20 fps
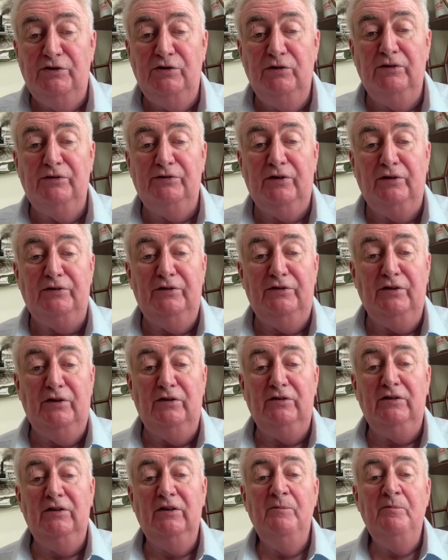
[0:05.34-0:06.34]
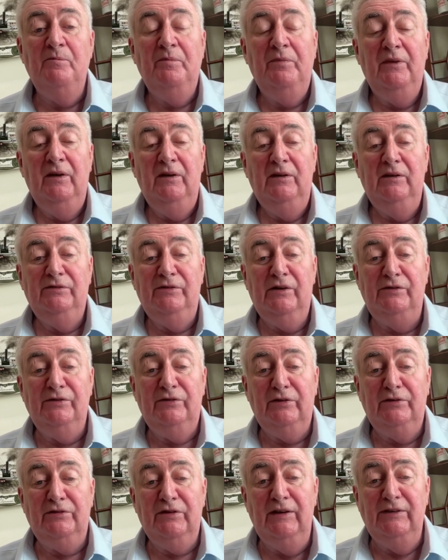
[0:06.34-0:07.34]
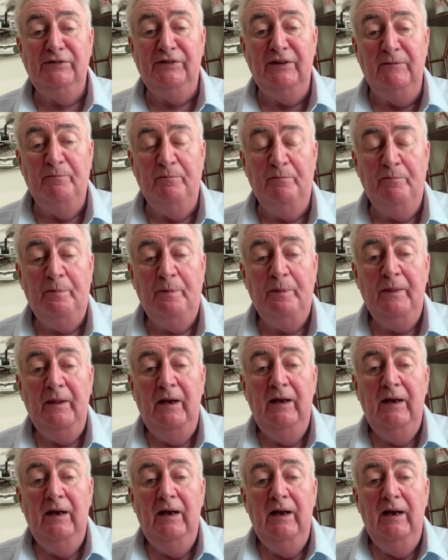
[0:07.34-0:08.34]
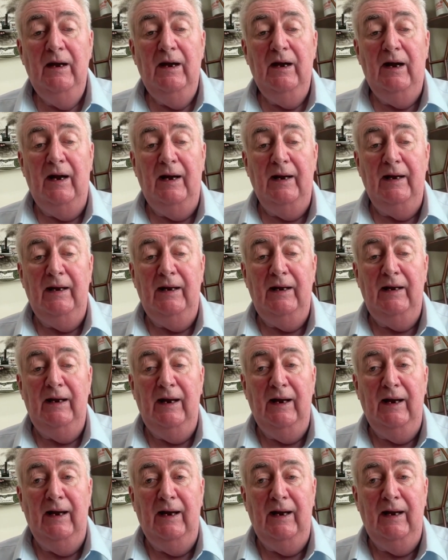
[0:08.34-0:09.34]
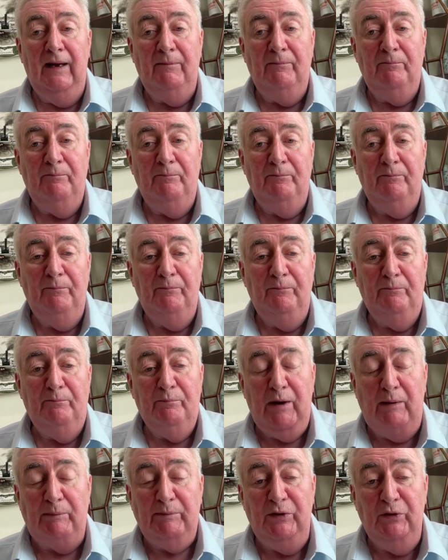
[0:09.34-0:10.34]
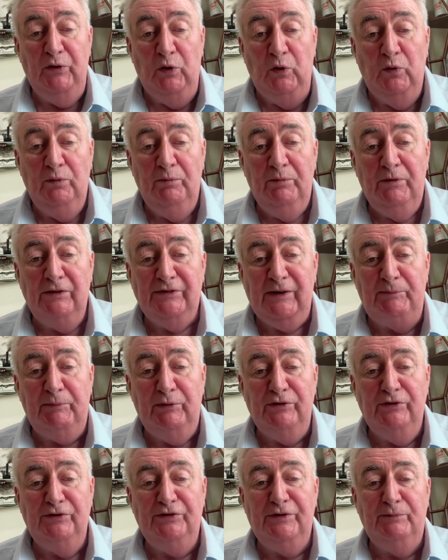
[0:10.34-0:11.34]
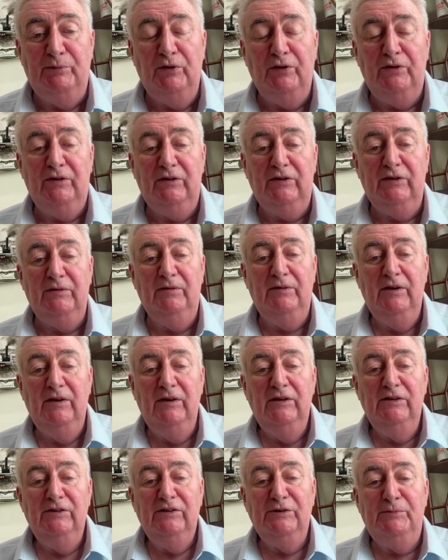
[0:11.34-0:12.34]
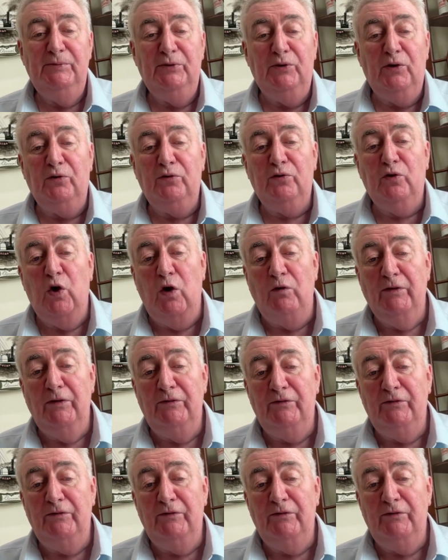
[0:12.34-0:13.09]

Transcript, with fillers: sure is good to talk. It's also good to listen. I am probably known because I produced a book before COVID